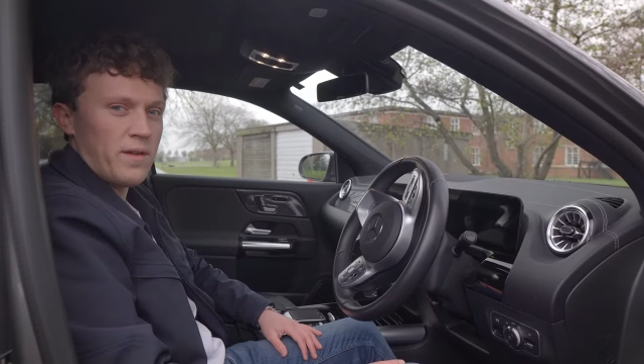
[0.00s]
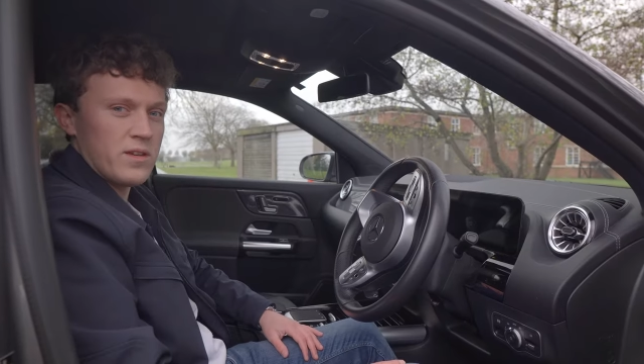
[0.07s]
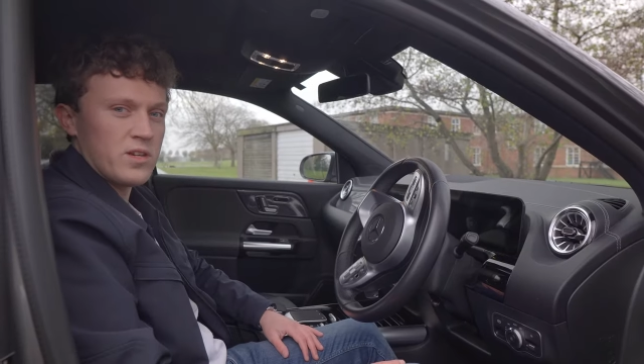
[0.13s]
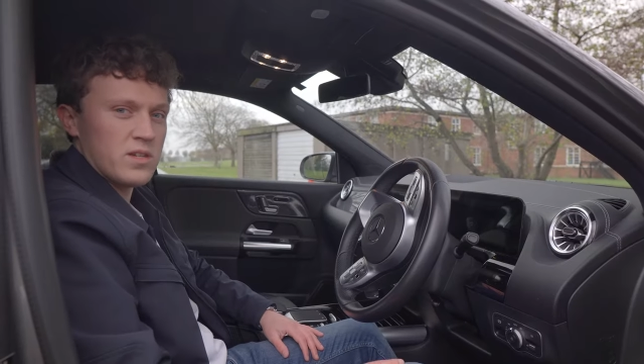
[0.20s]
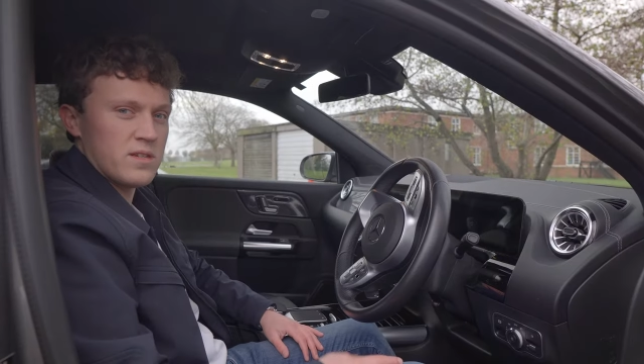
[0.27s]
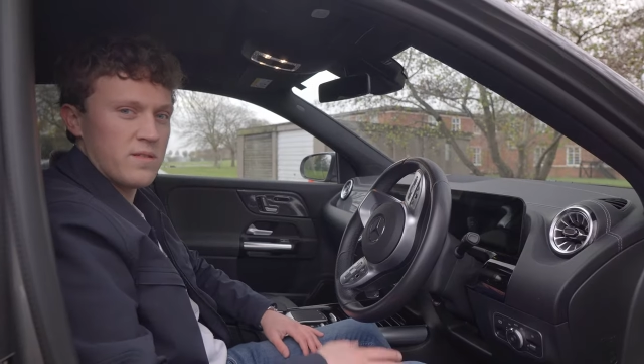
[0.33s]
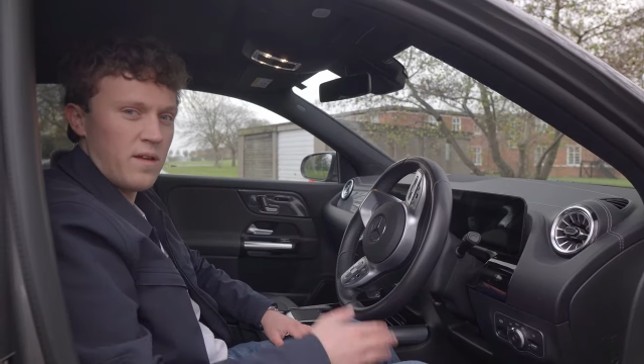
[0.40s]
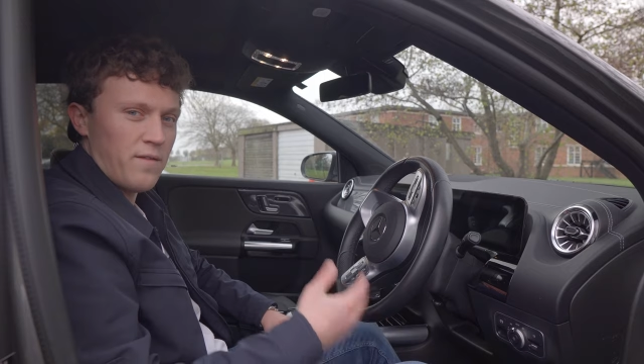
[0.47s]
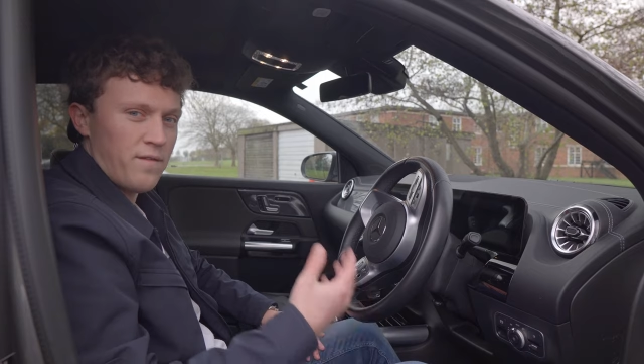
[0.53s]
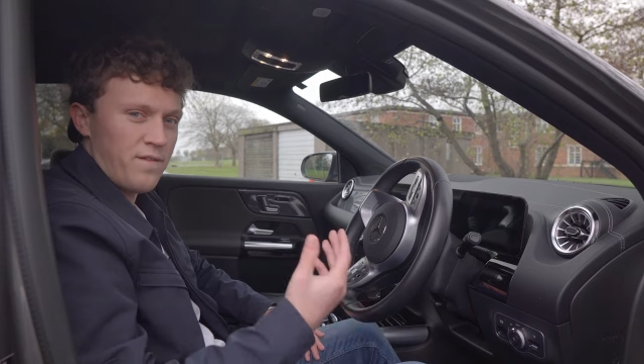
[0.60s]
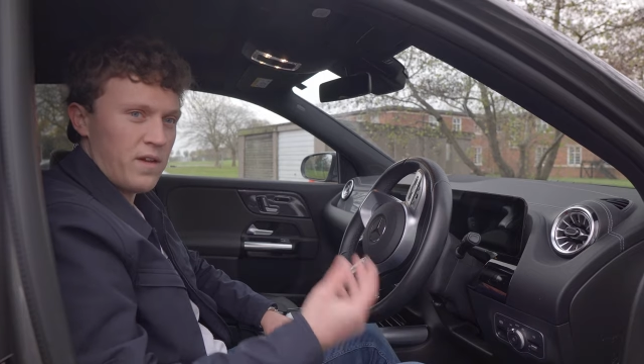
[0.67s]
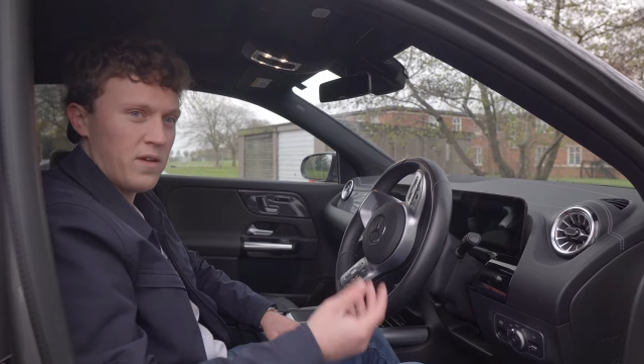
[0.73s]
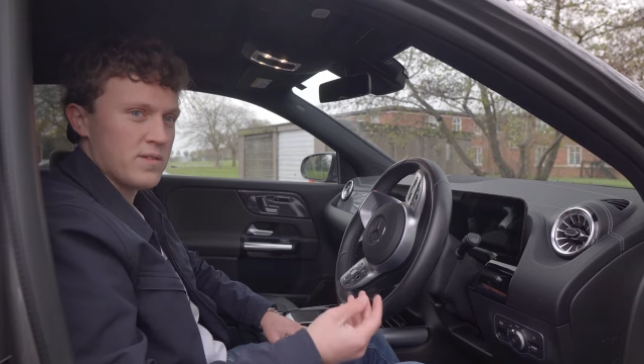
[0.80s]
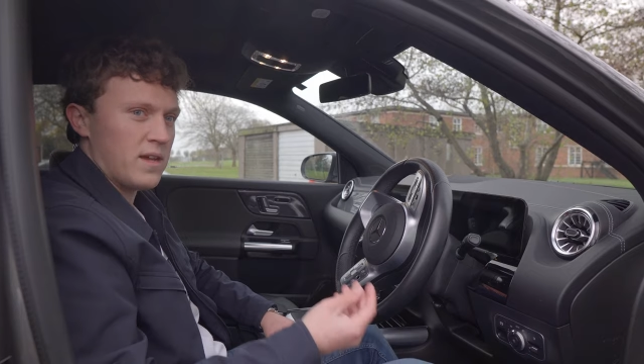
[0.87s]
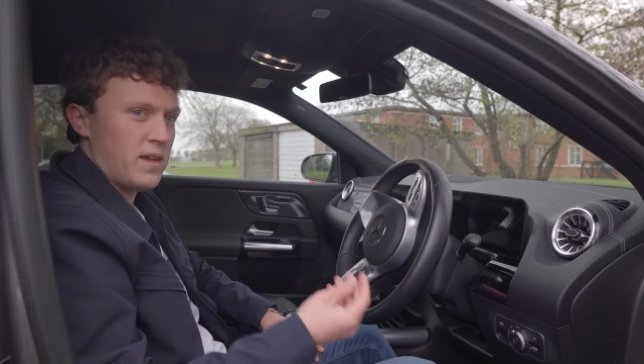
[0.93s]
and it
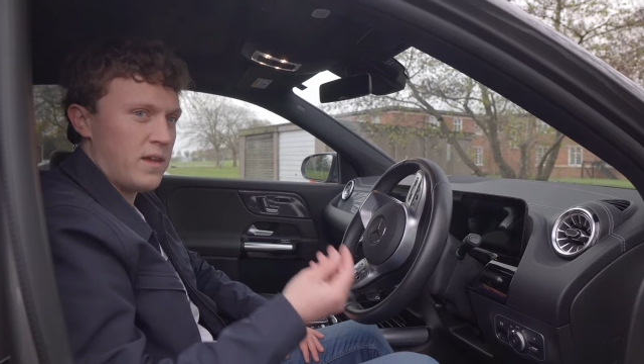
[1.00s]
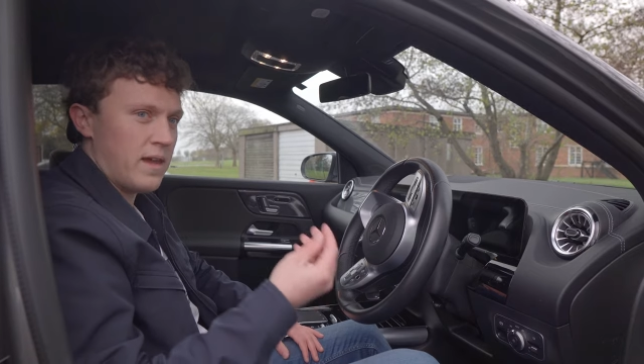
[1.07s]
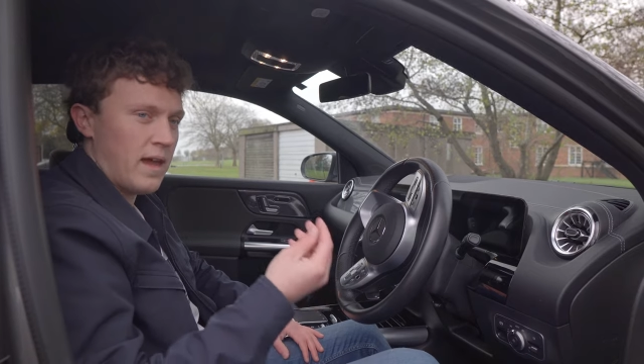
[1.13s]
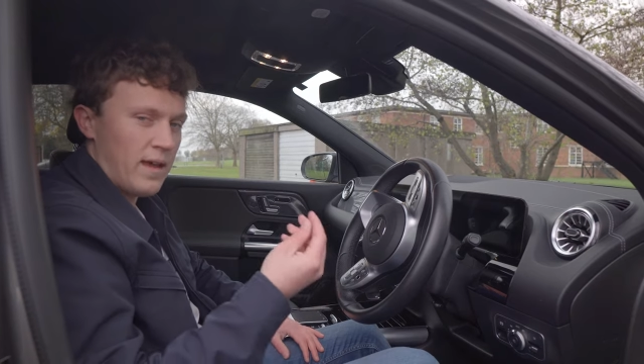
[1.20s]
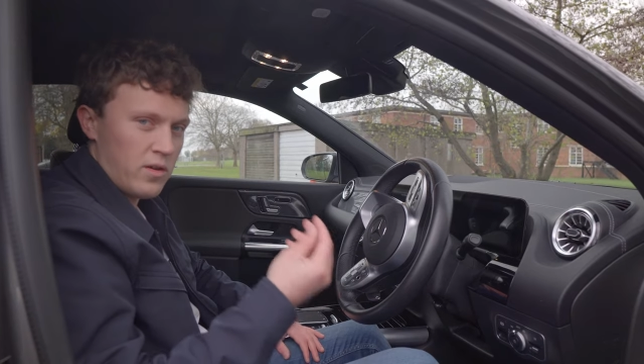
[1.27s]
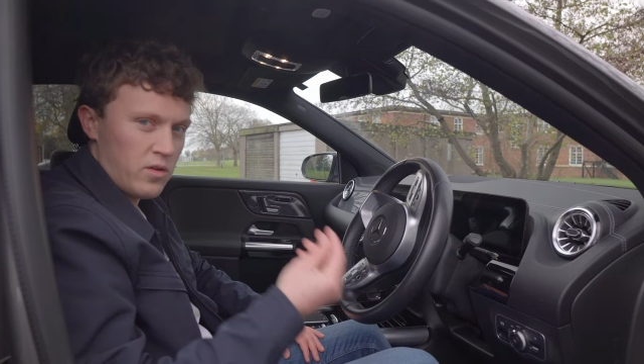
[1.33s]
feels like you get